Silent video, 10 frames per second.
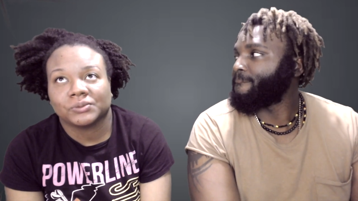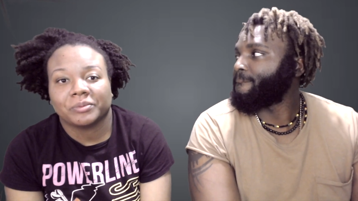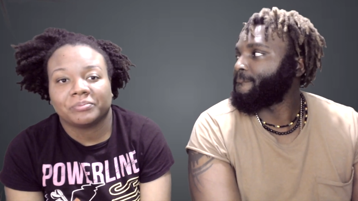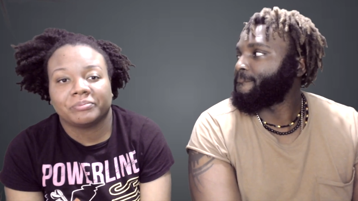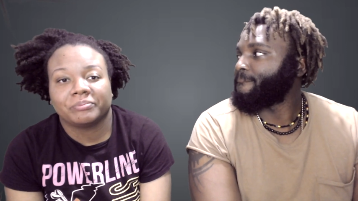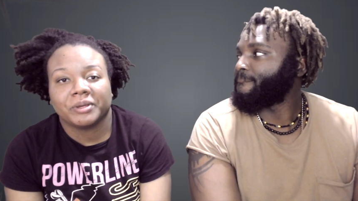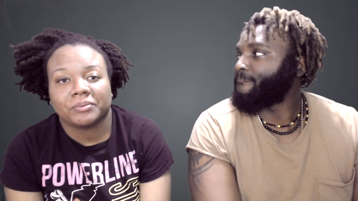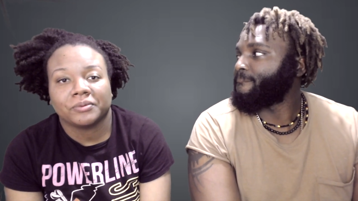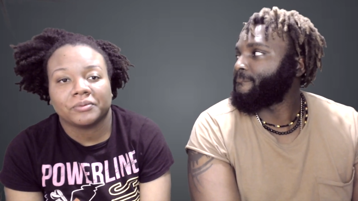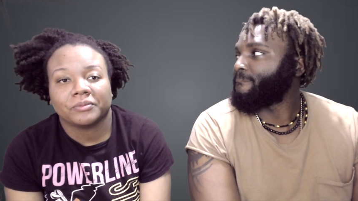Speaker 1: with
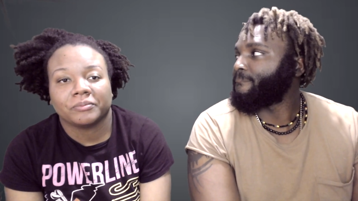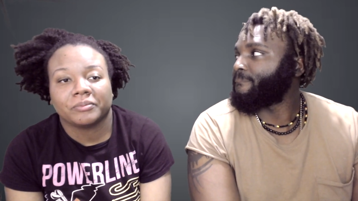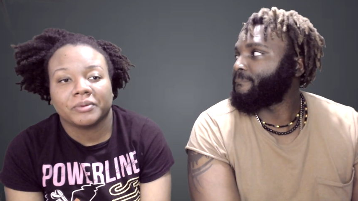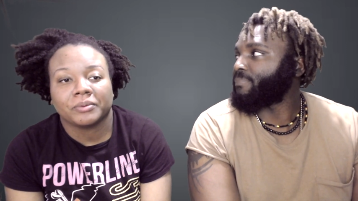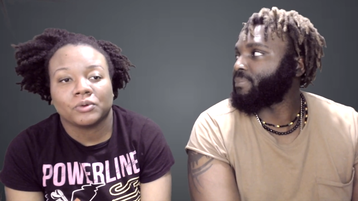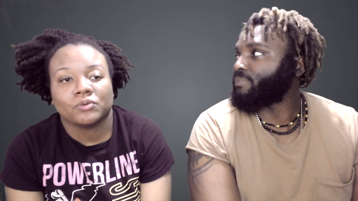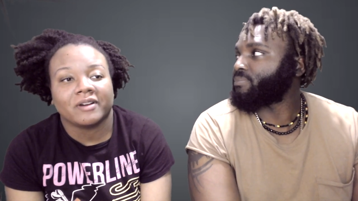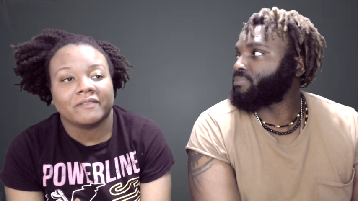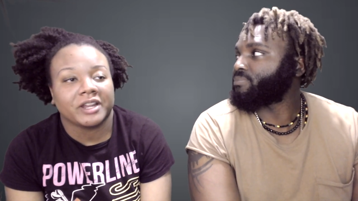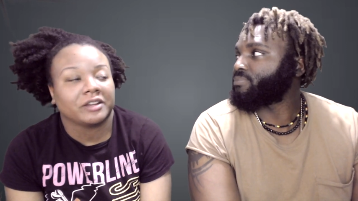people people who
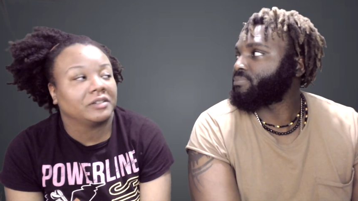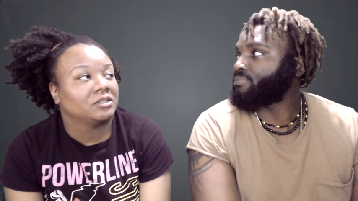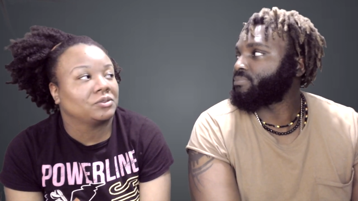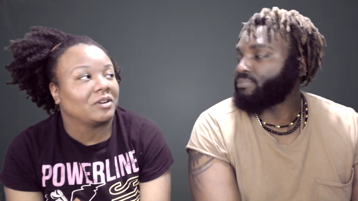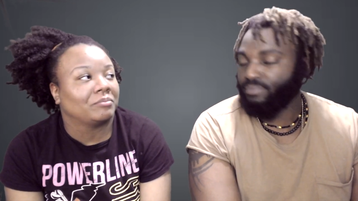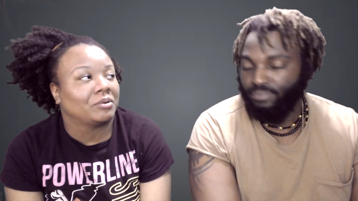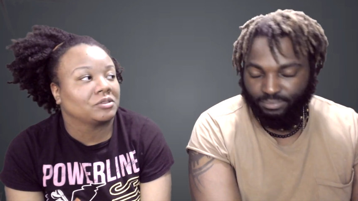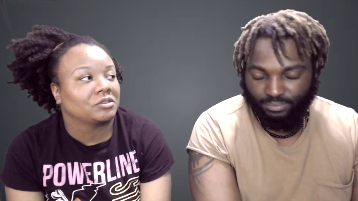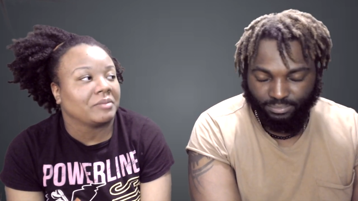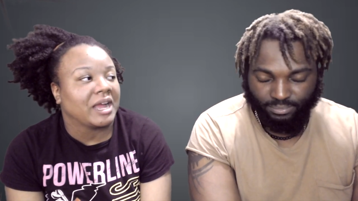are veterans who have
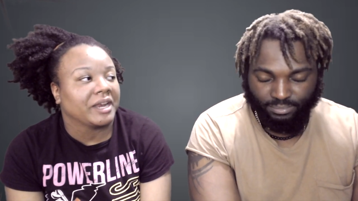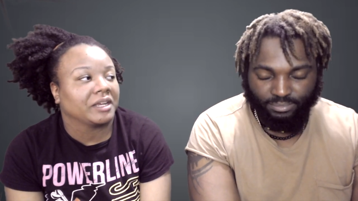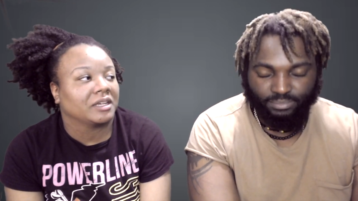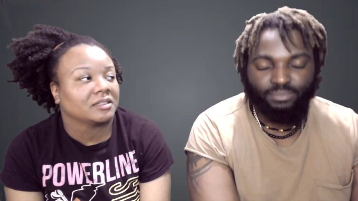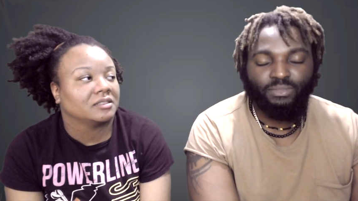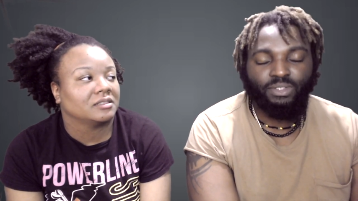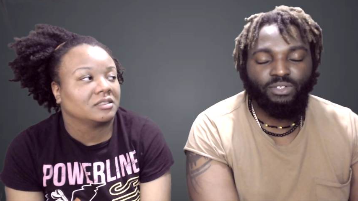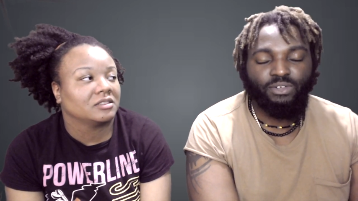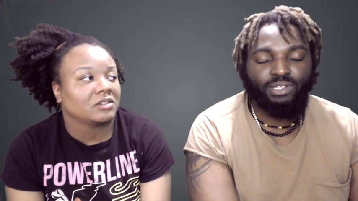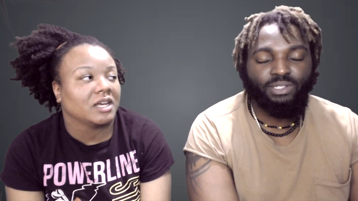post traumatic
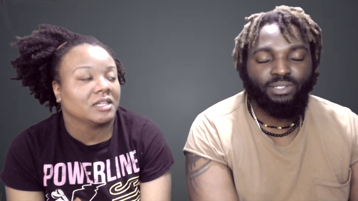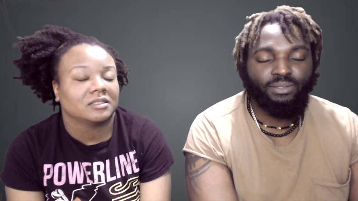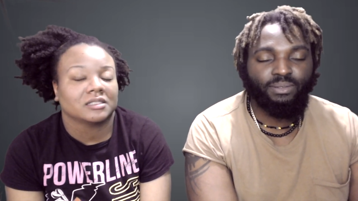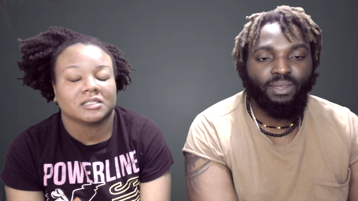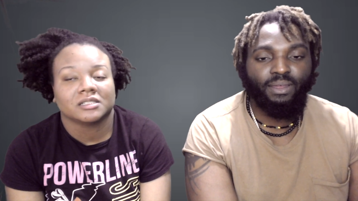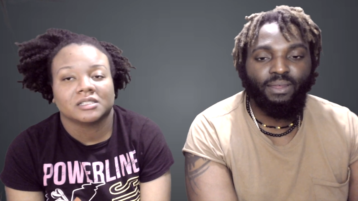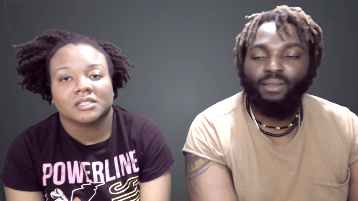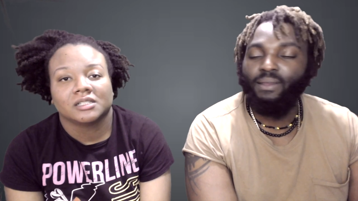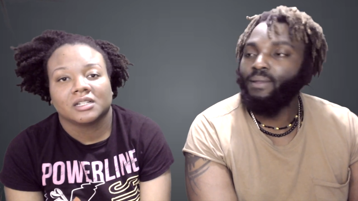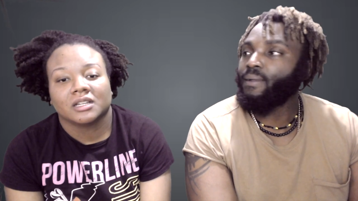stress. stress. Uh huh.
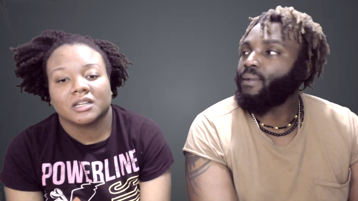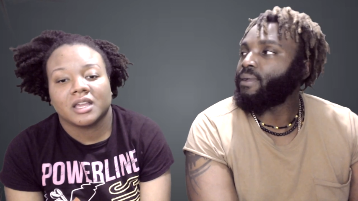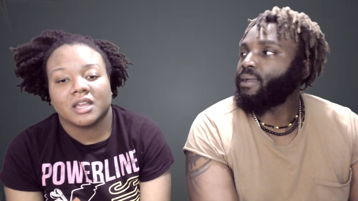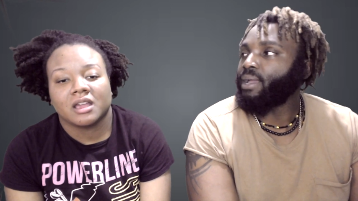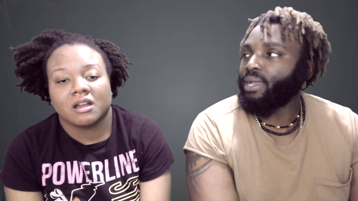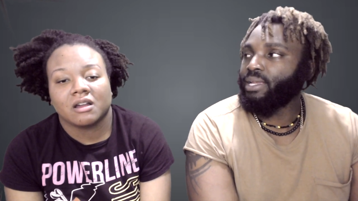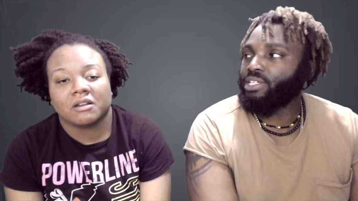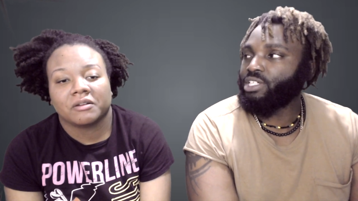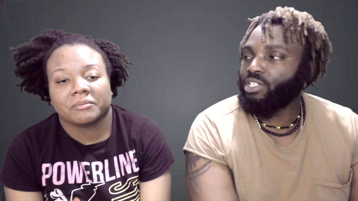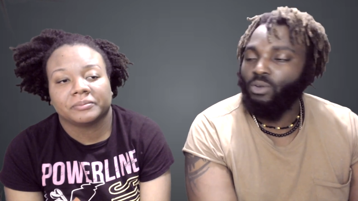Um, and
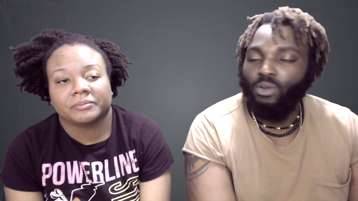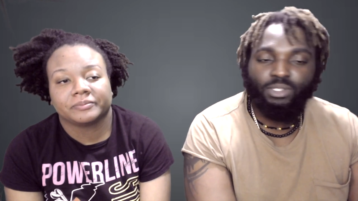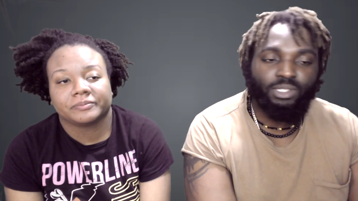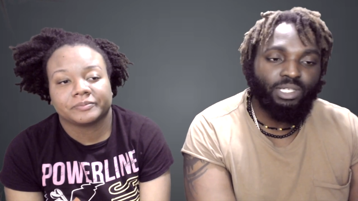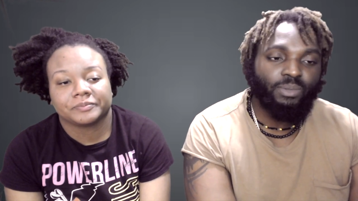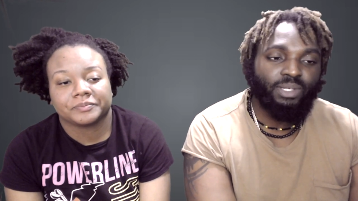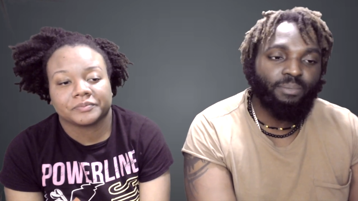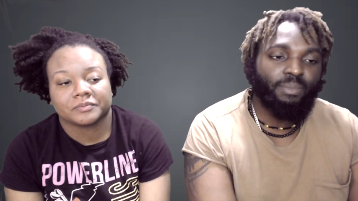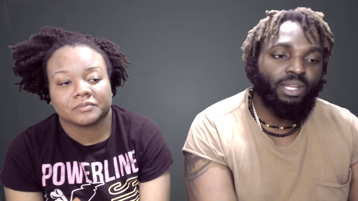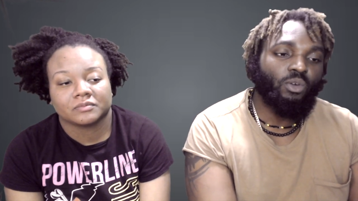she um,
Speaker 2: know how to deal with
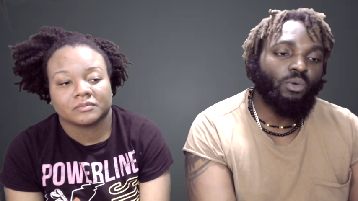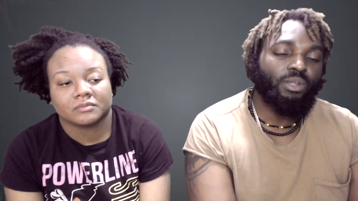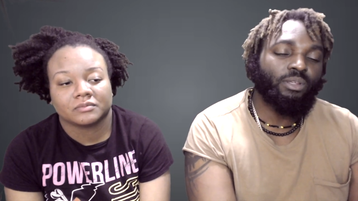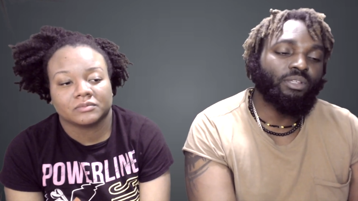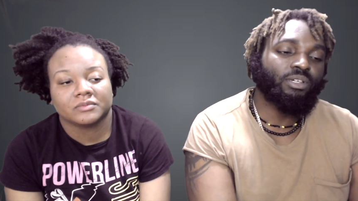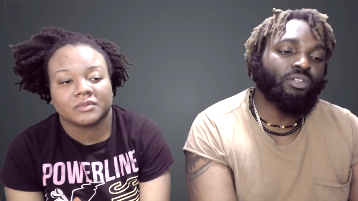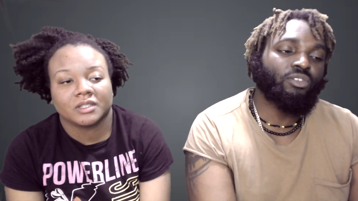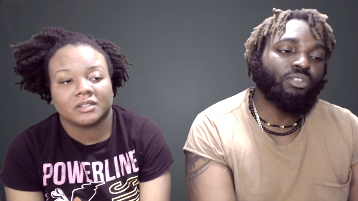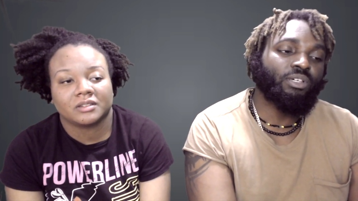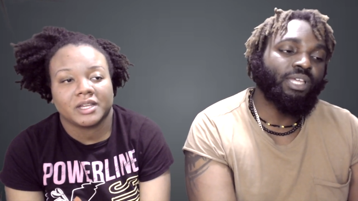them. I know the the,
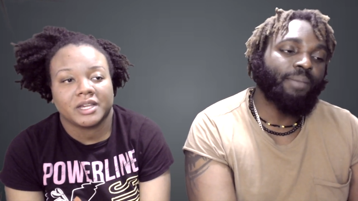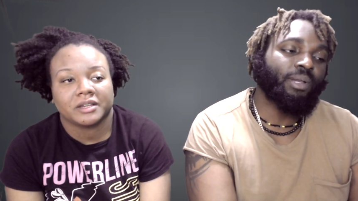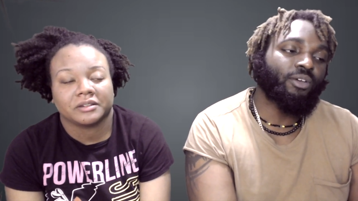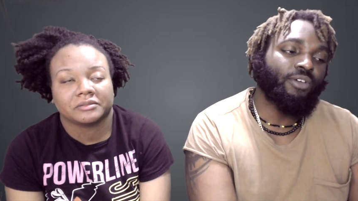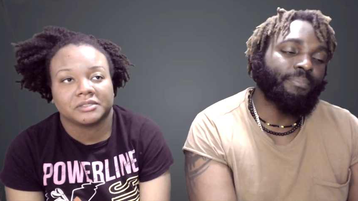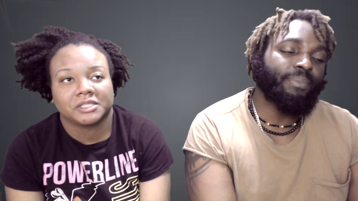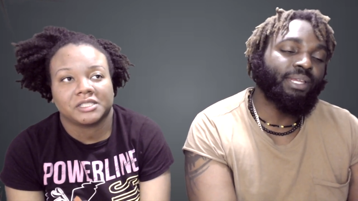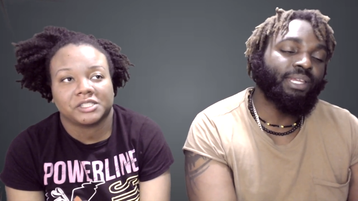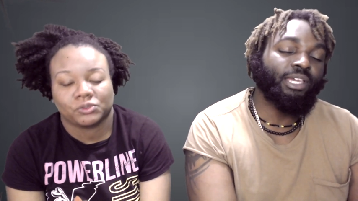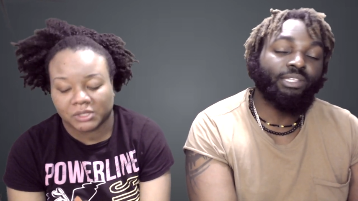the type of crap
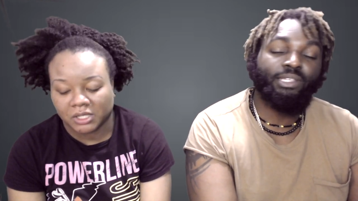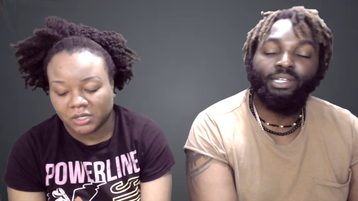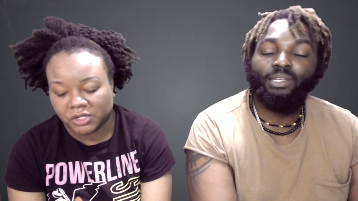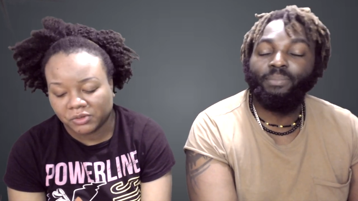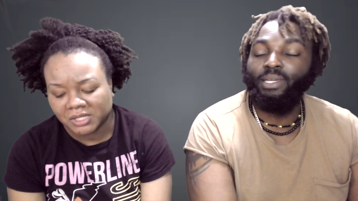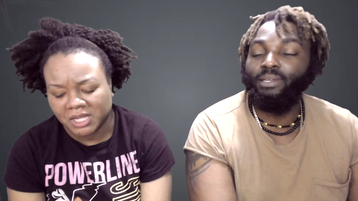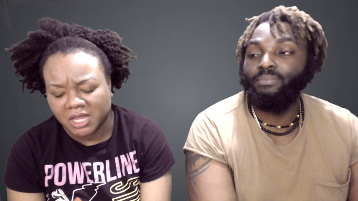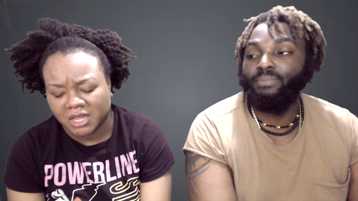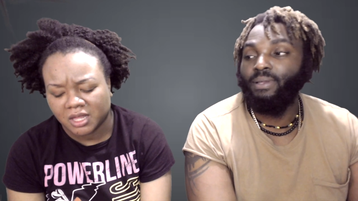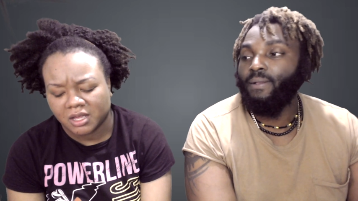that they tell them. Yeah.
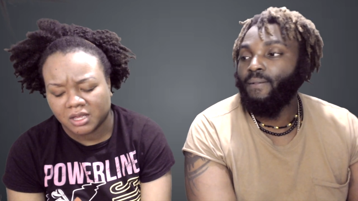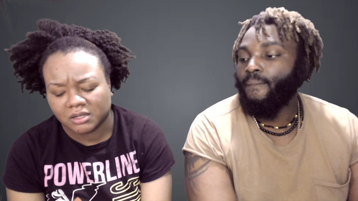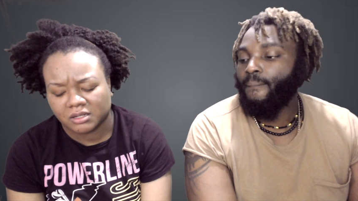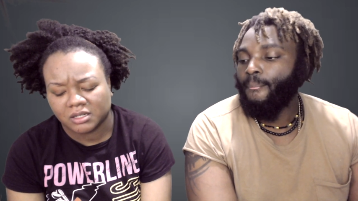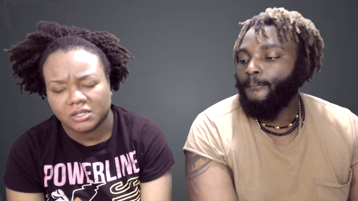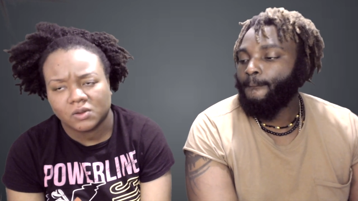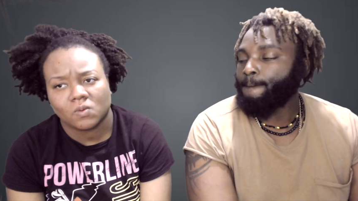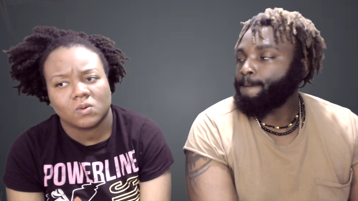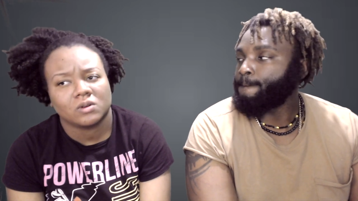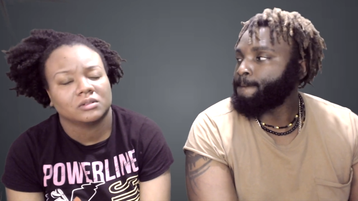In
Speaker 1: the in the
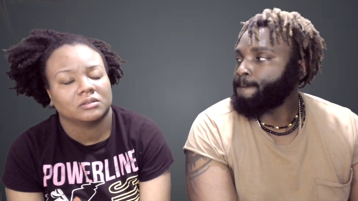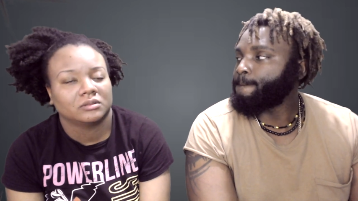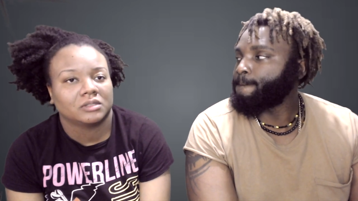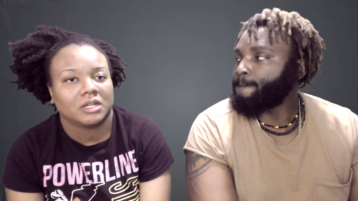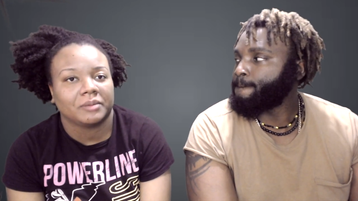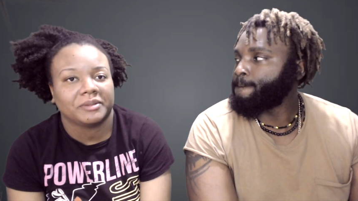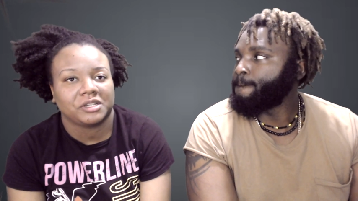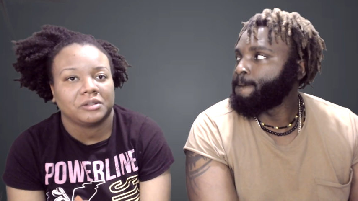war. Mm -hmm. I mean, she